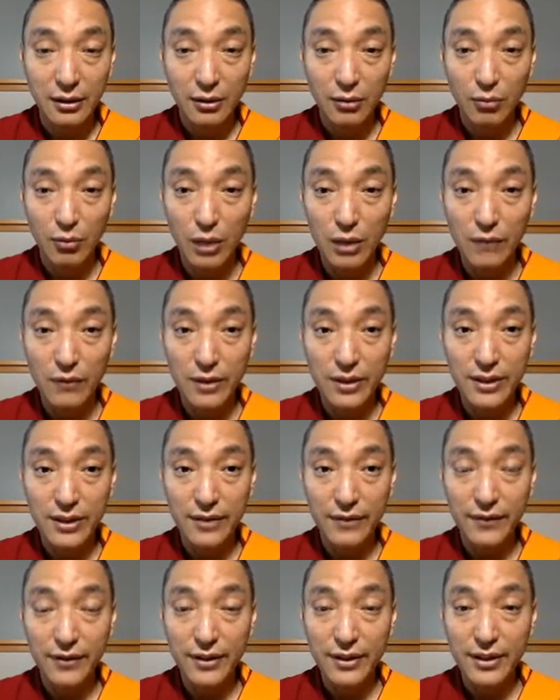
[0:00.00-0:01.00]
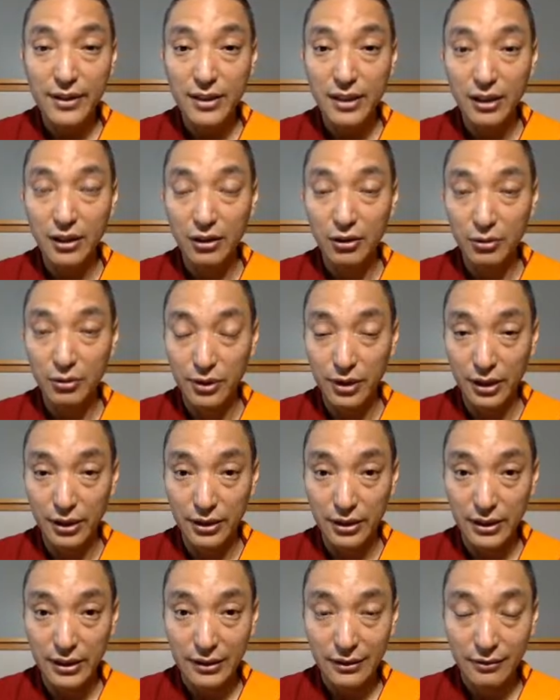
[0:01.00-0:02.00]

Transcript: What was the first thing you did?